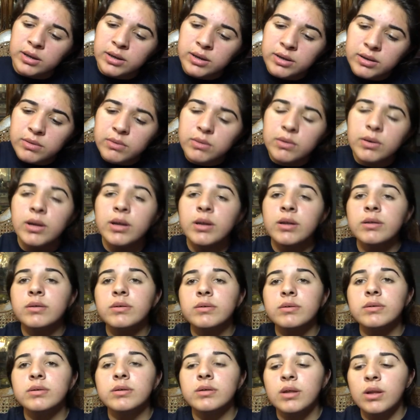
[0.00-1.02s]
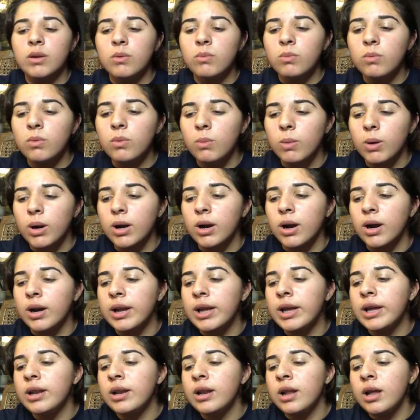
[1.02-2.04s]
you know. Oh, we'll work on
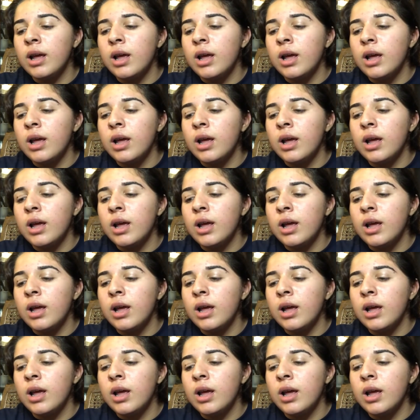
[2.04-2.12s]
it.